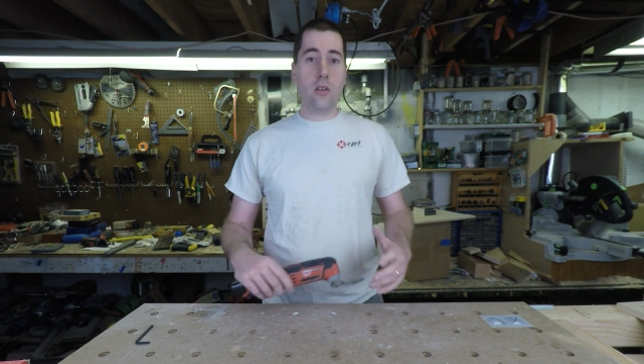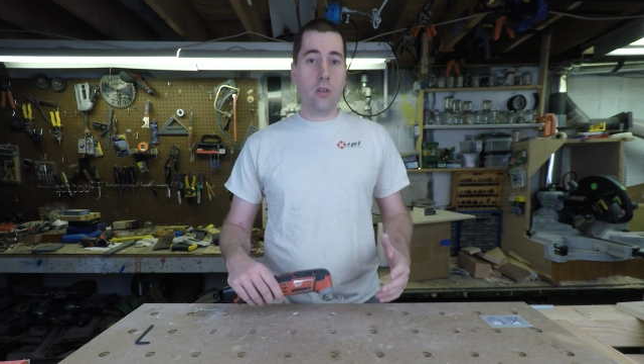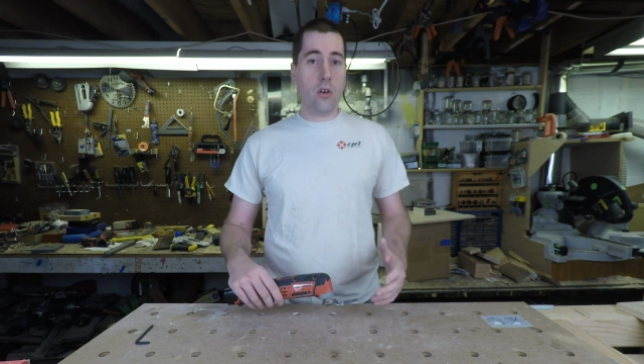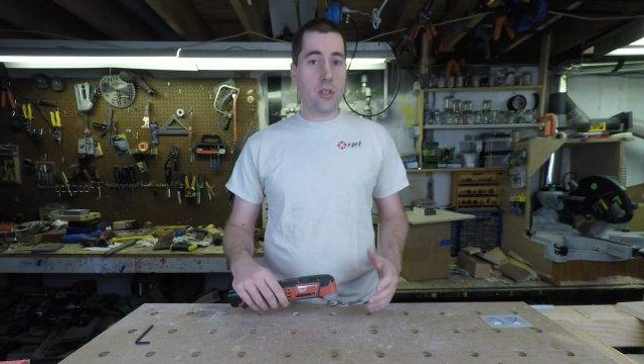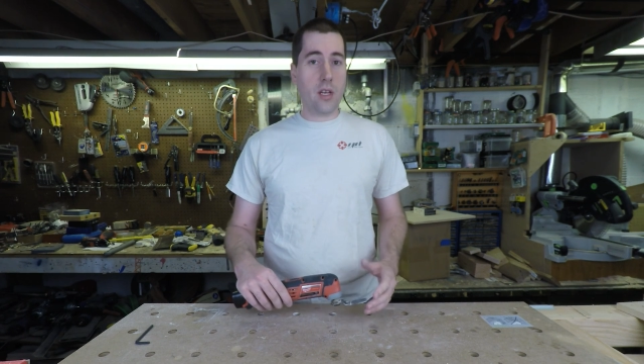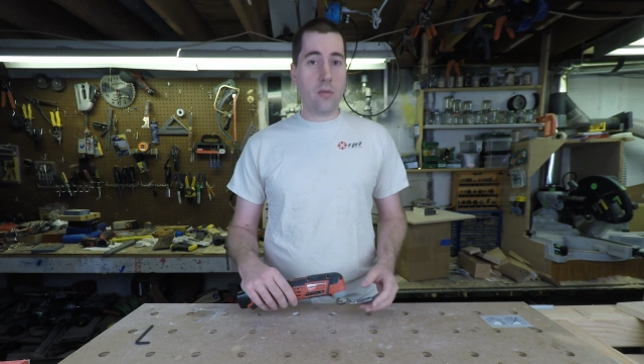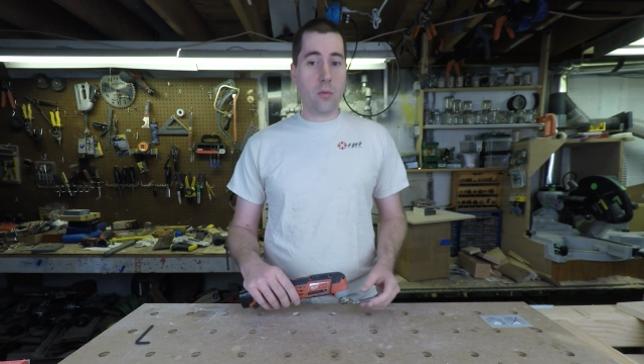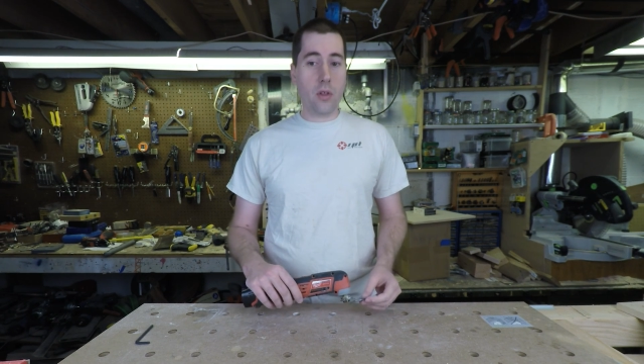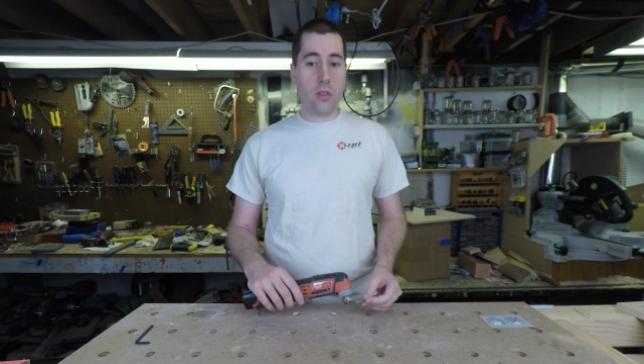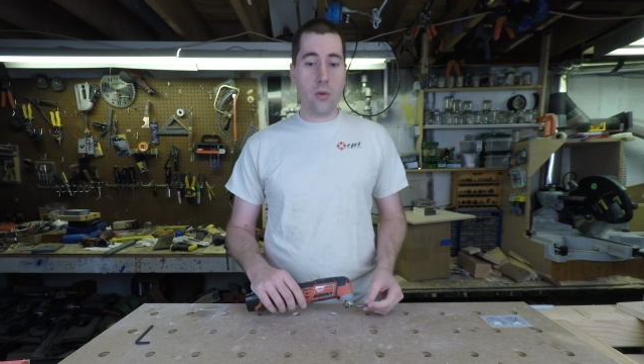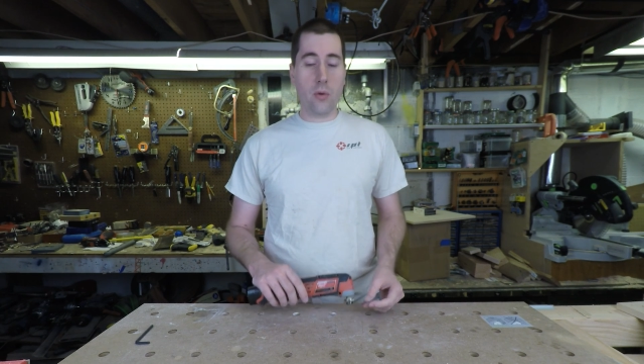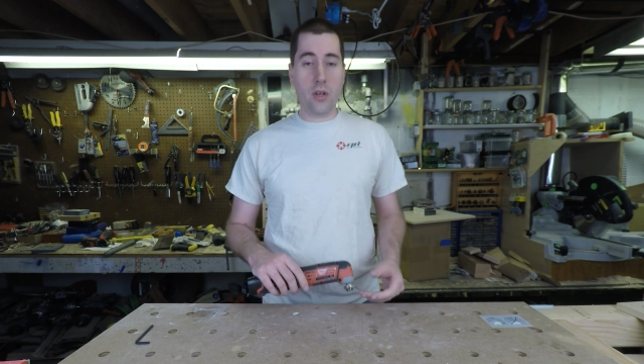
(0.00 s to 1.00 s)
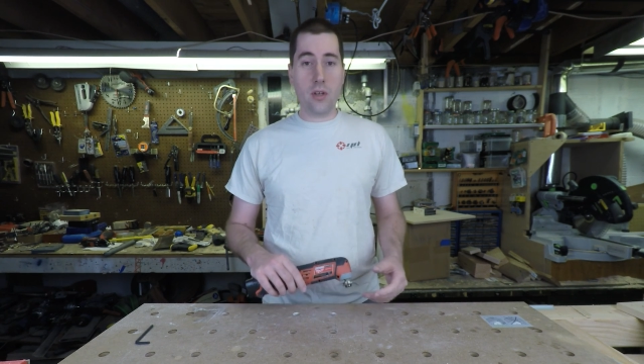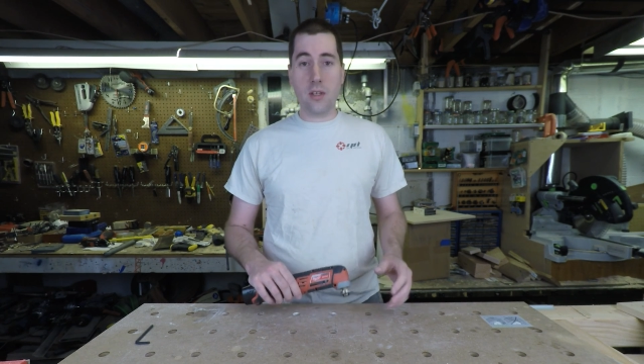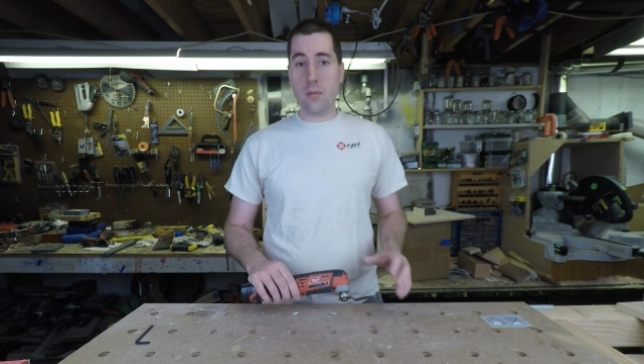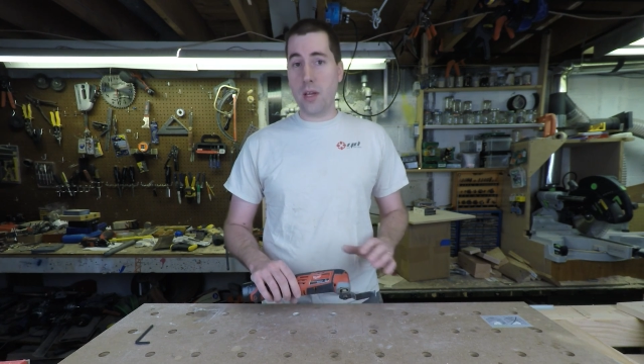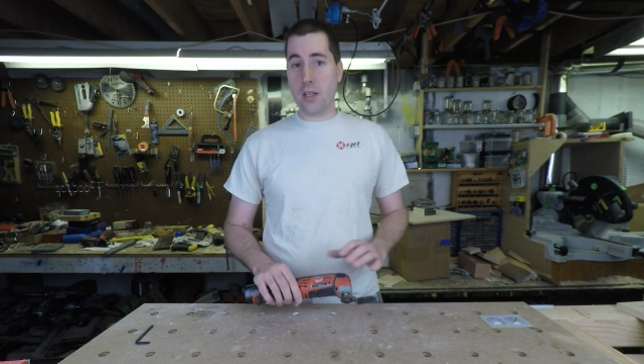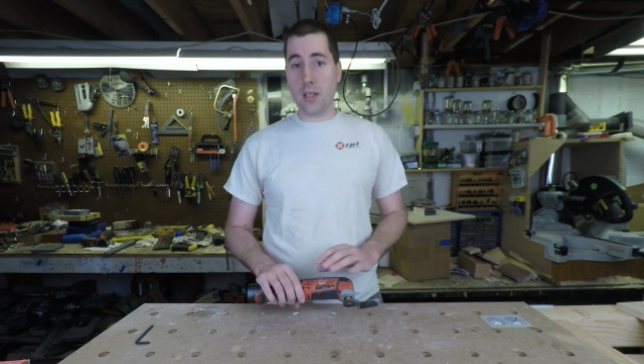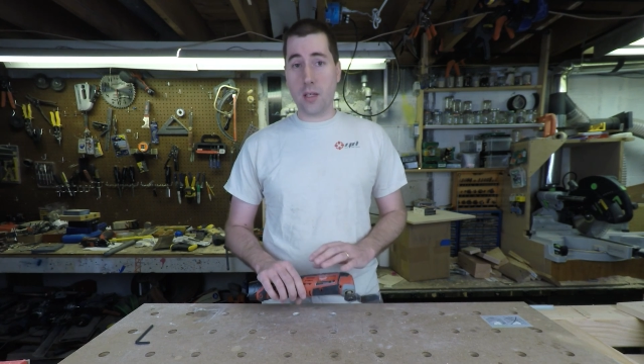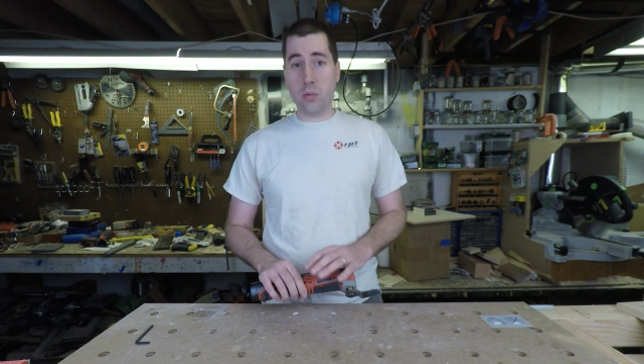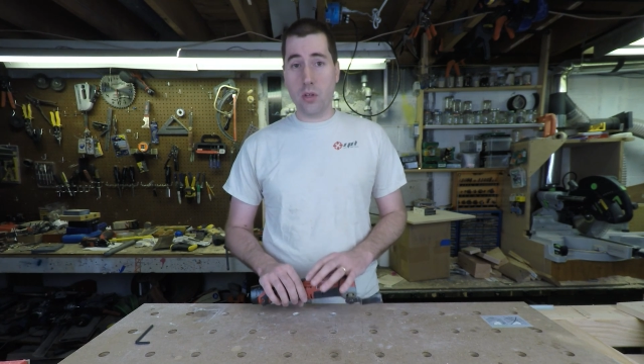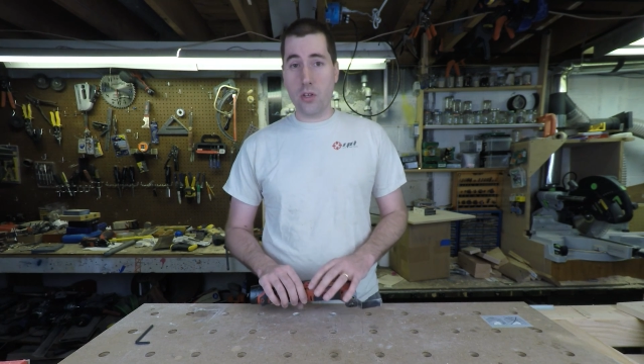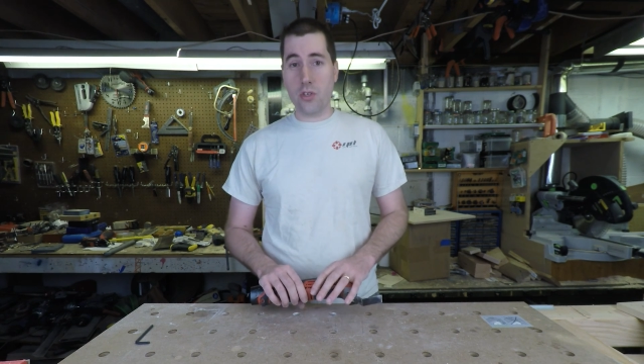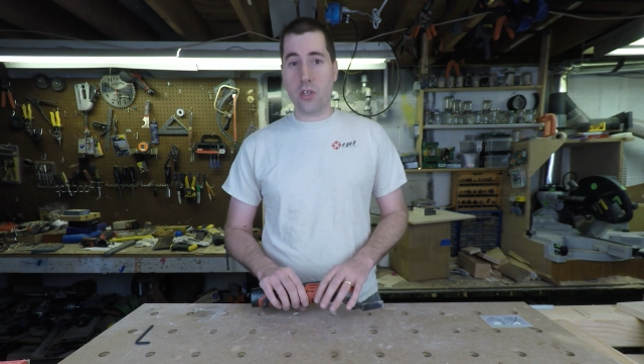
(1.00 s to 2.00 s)
You'll always have it with you when you need to make like a
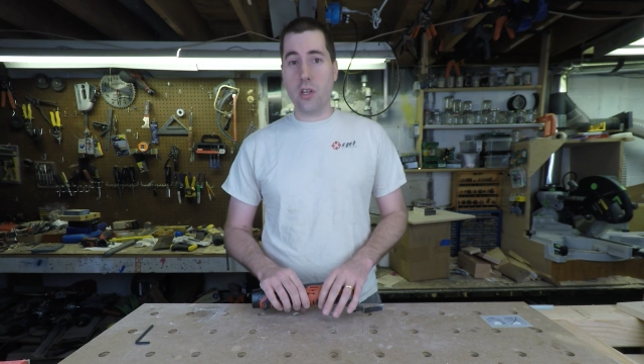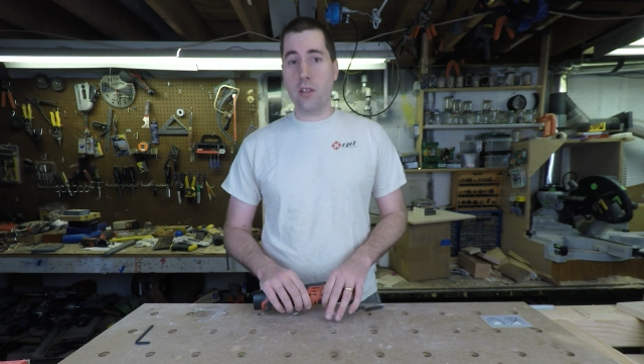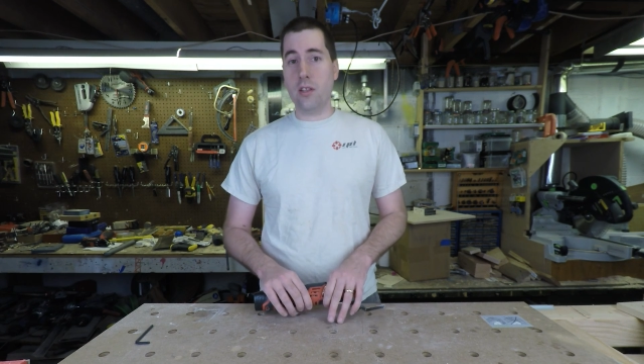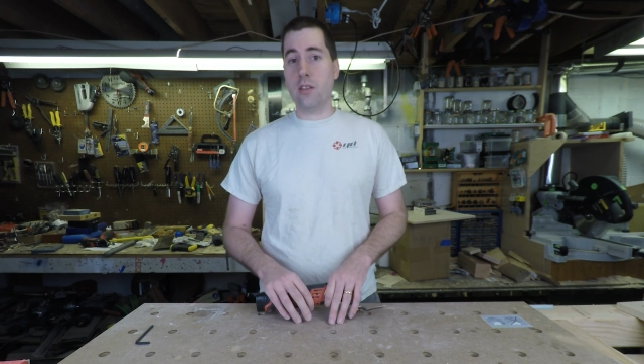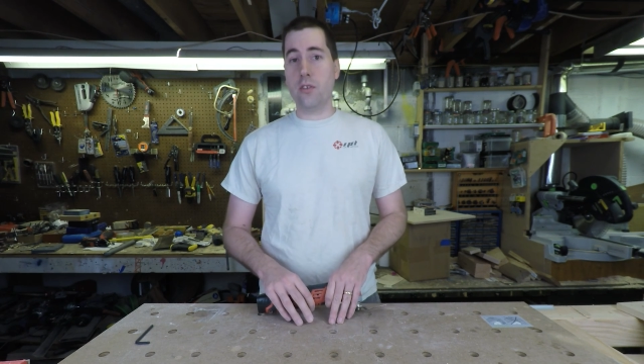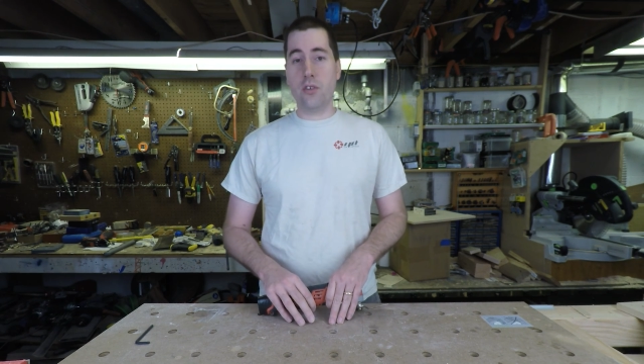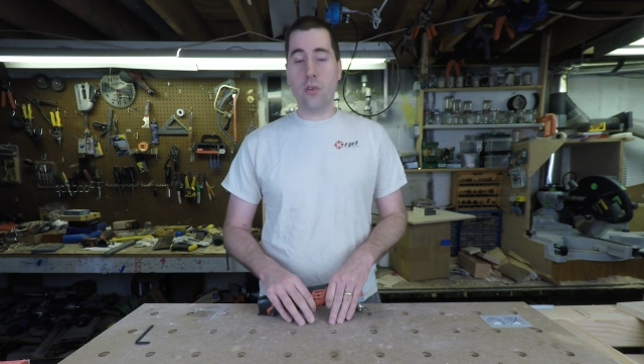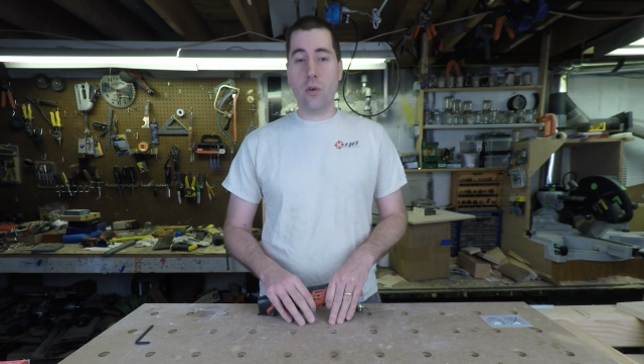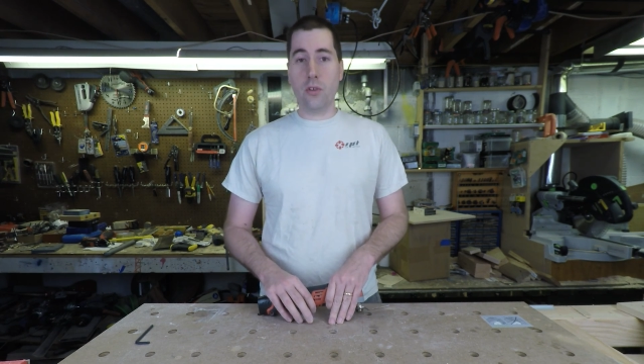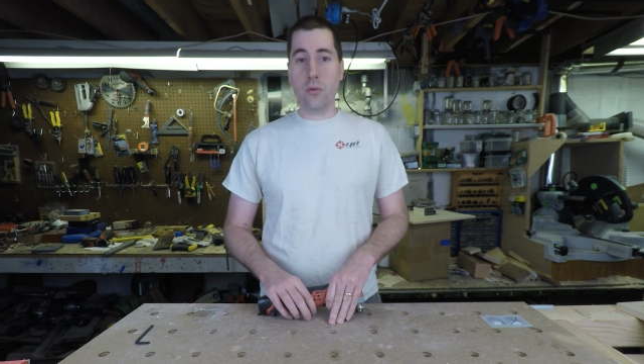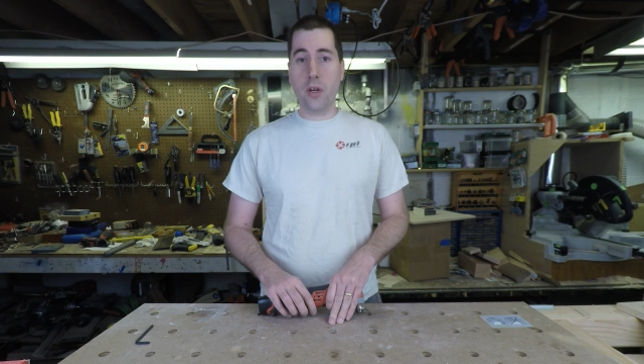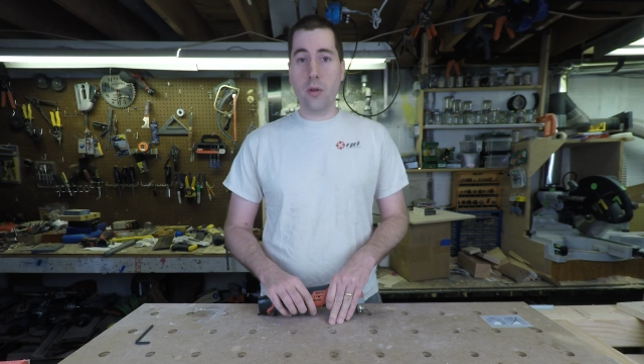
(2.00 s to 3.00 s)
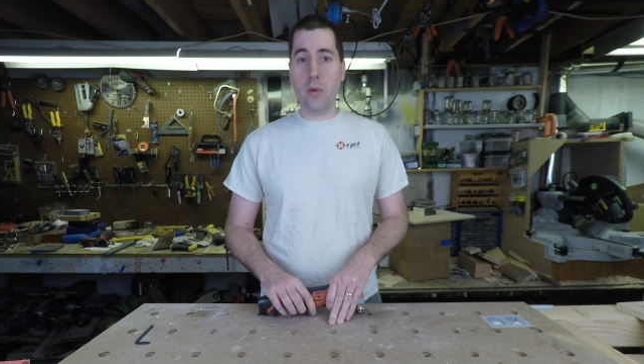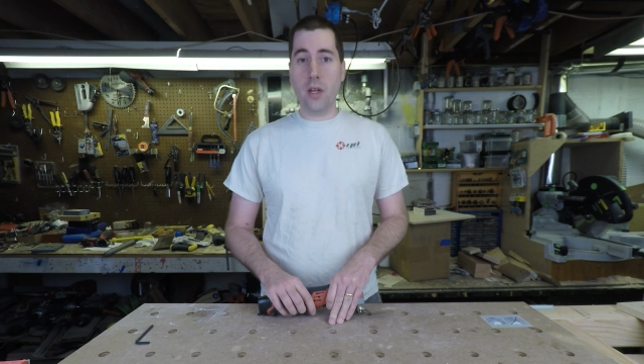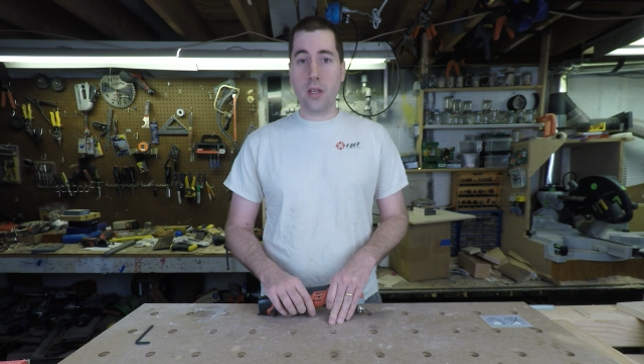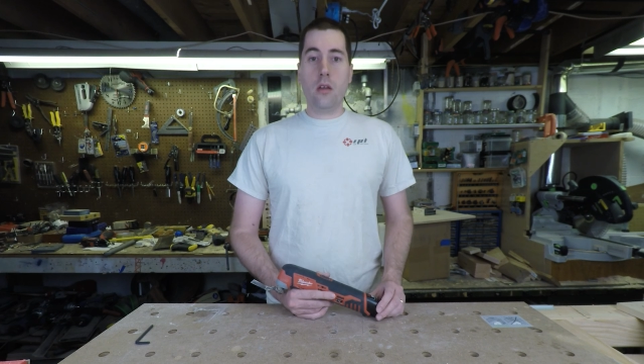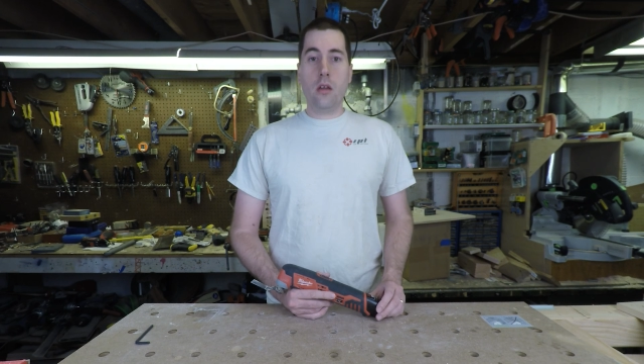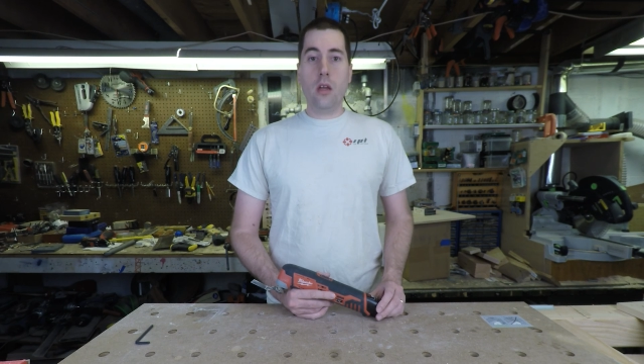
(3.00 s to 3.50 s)
plunge cut that there's no other way to make.